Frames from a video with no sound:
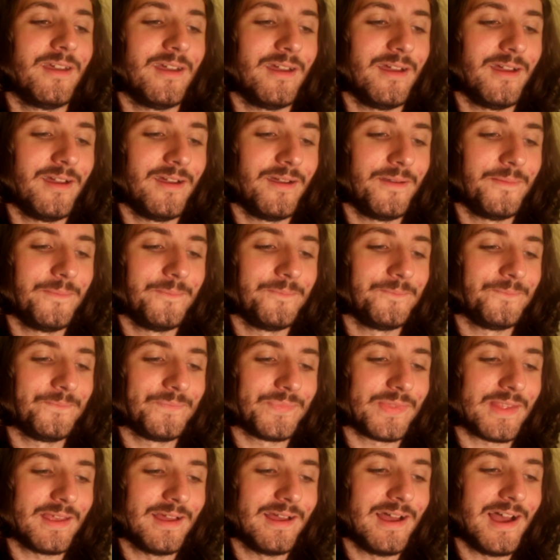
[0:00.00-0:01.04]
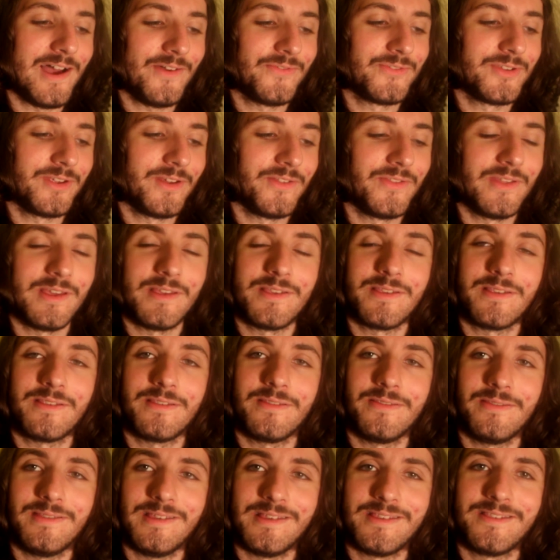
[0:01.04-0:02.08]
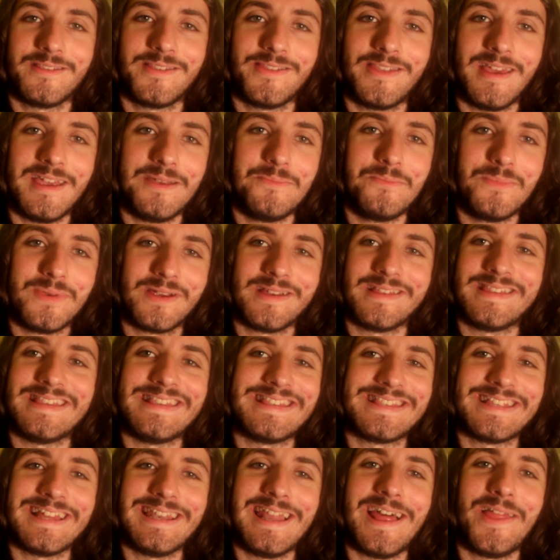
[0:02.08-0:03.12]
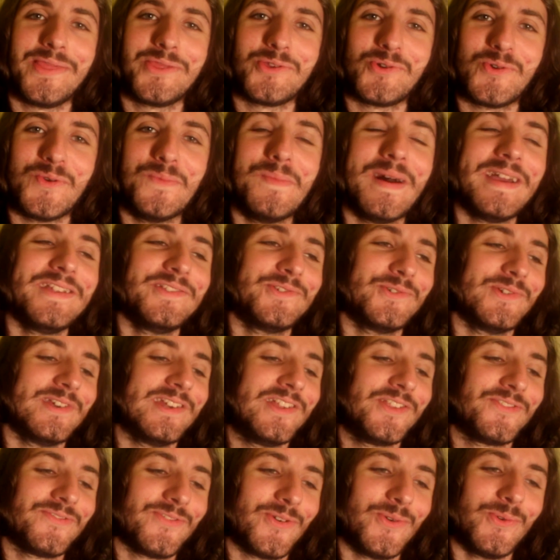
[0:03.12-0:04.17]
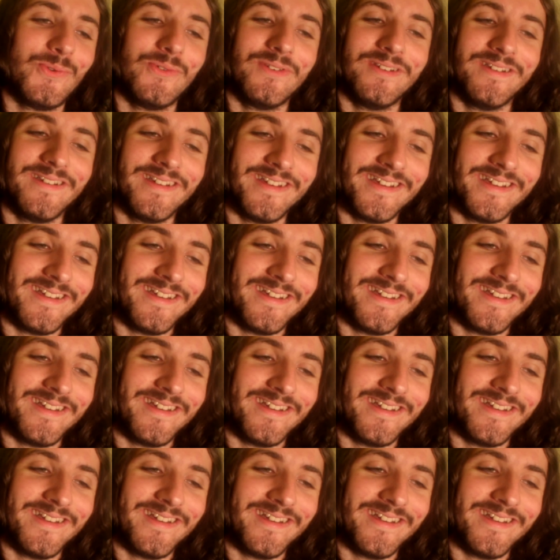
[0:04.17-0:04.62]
after this thing, because he still had the reminder in his phone,